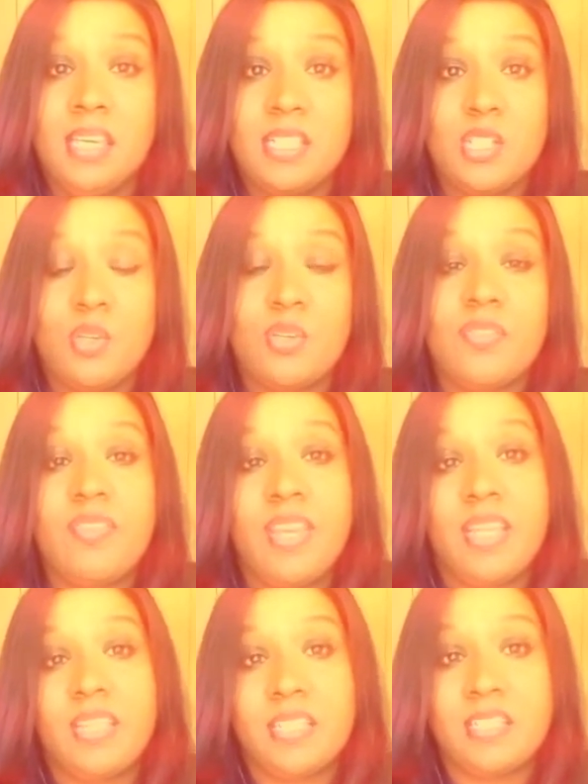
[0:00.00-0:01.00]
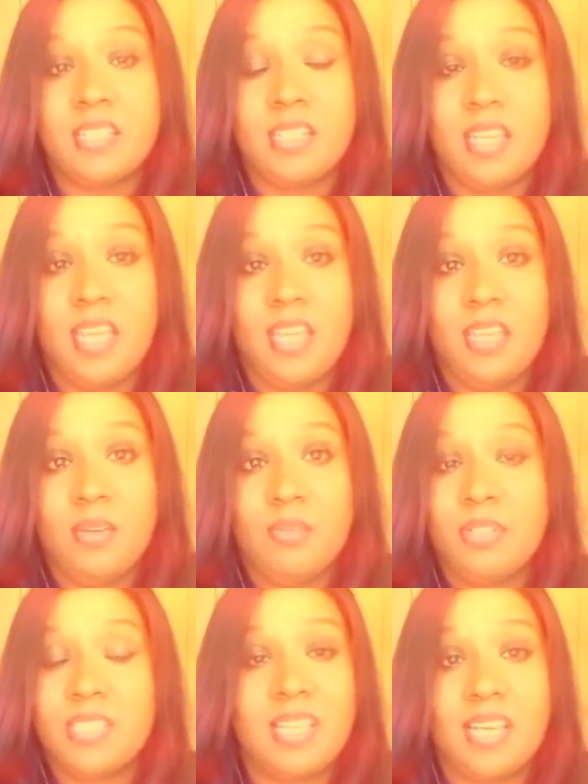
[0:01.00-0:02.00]
your fate that's going to get you.
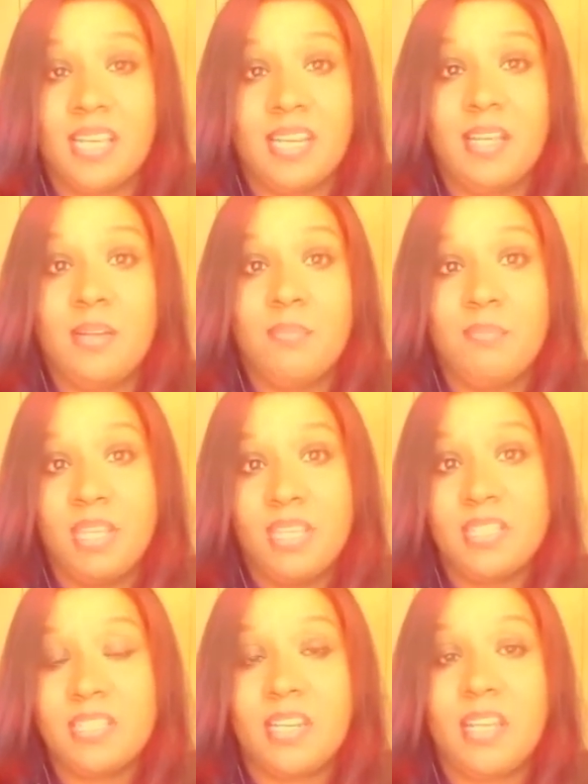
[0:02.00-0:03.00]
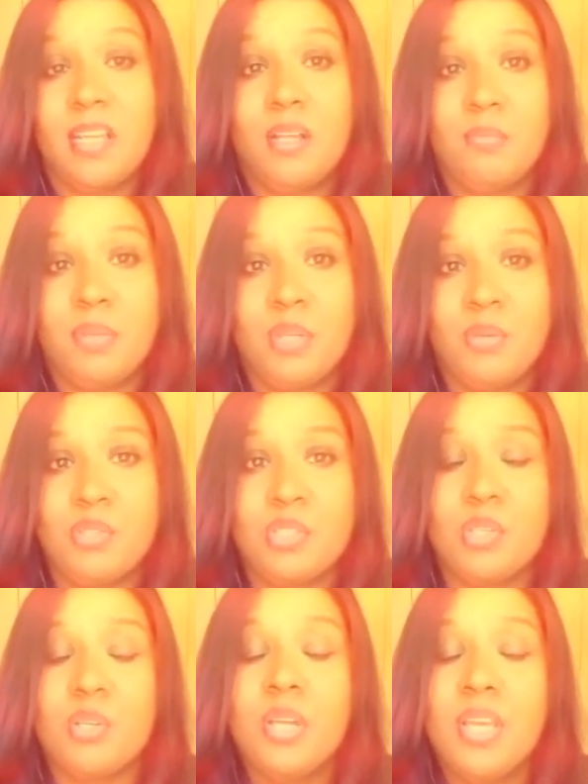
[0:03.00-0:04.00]
It's not going to help me. It's going to help you.
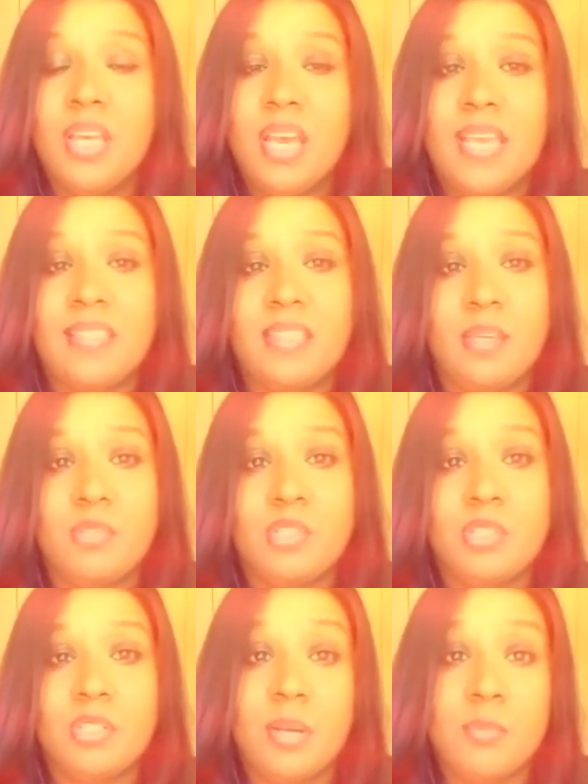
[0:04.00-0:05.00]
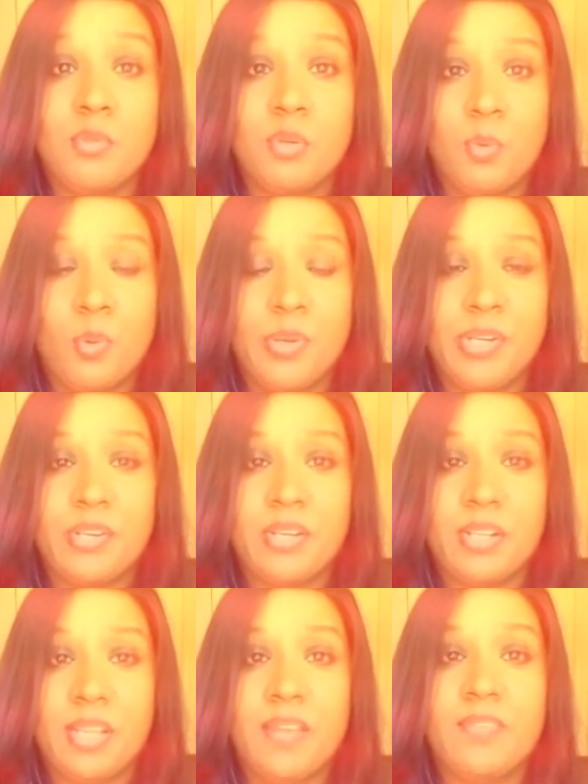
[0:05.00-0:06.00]
So I think we should come to a point in our
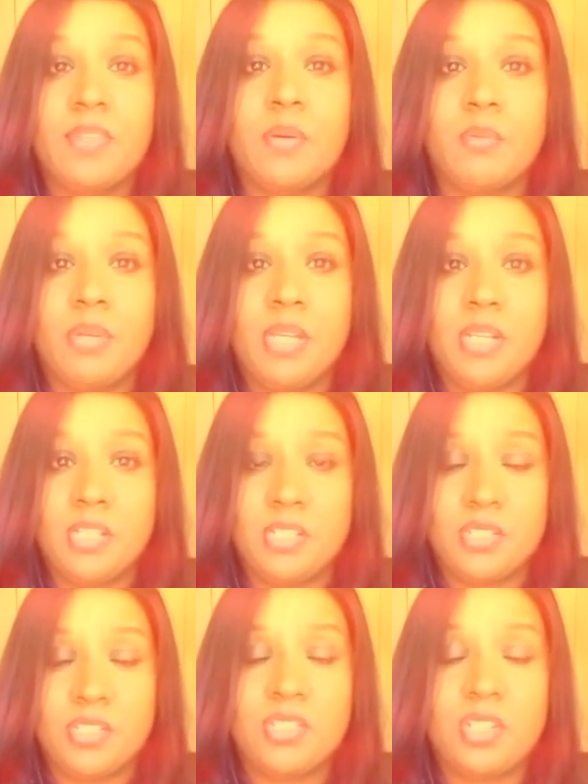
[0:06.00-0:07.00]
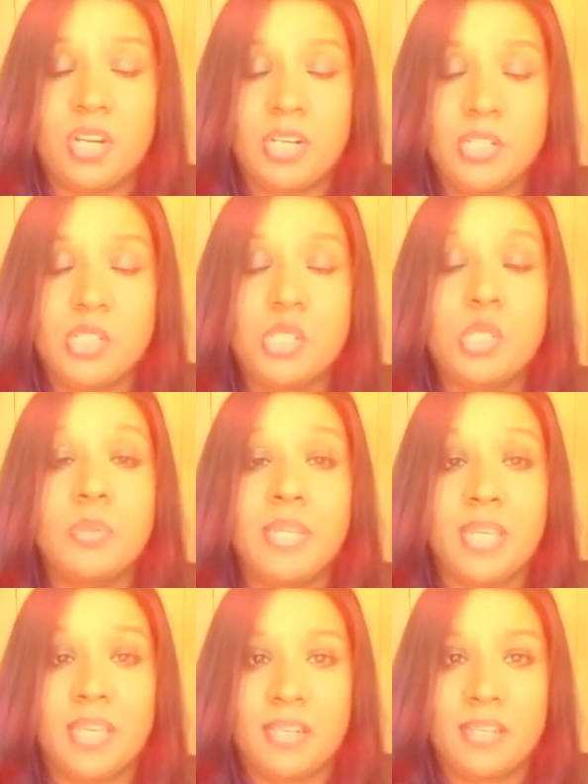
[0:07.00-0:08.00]
life that we need to start doing
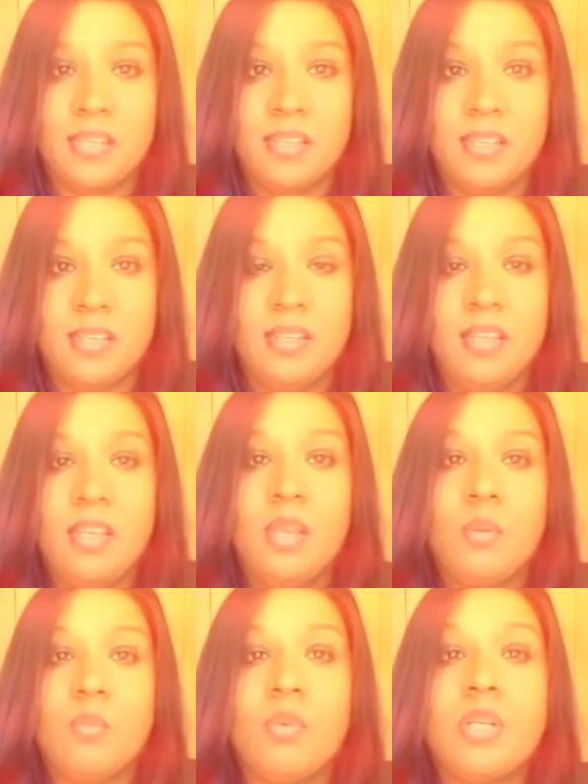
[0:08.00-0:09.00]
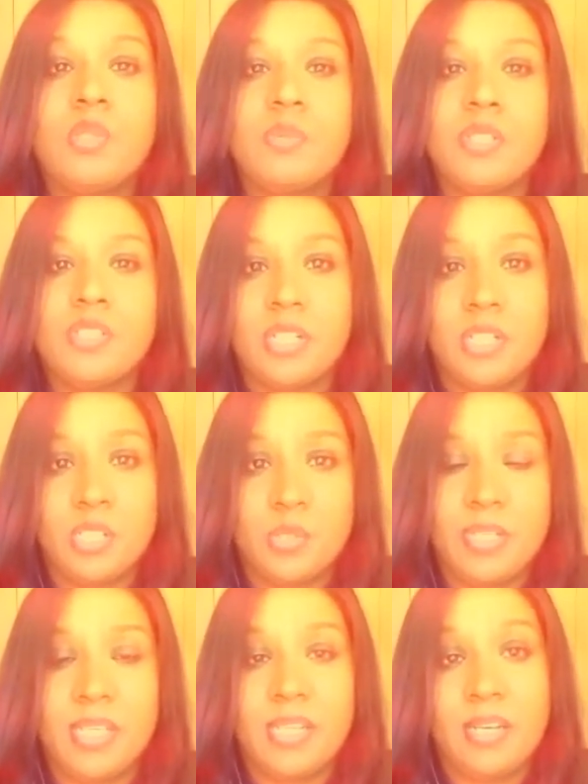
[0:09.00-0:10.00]
it. And once we start
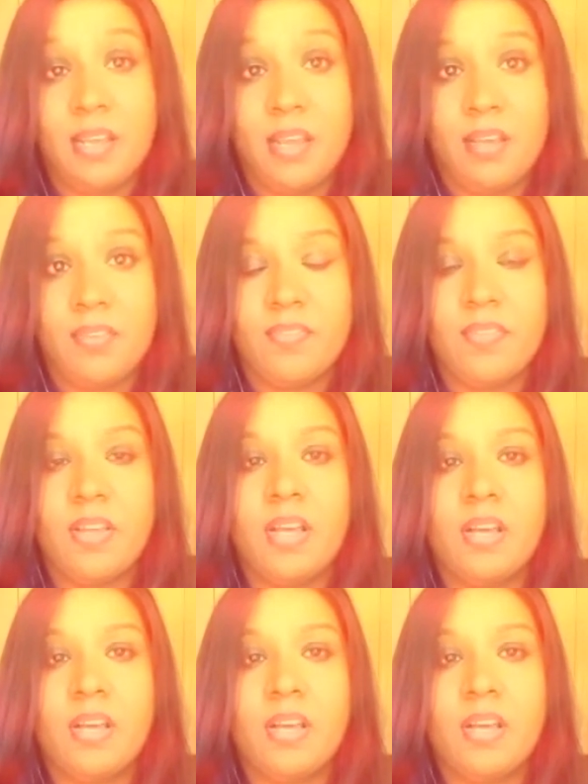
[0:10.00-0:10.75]
doing it enough,